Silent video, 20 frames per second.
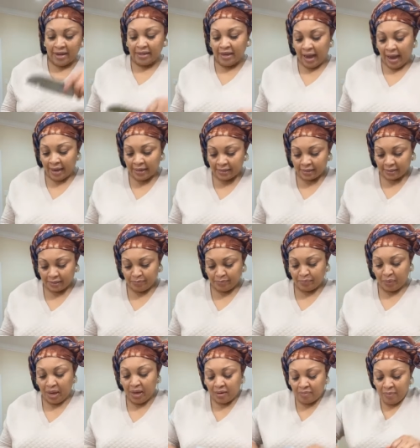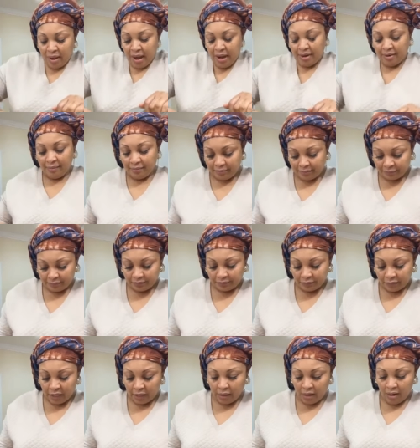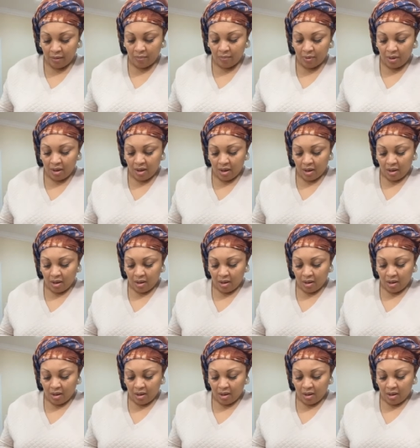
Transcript: white guys, big men. They come.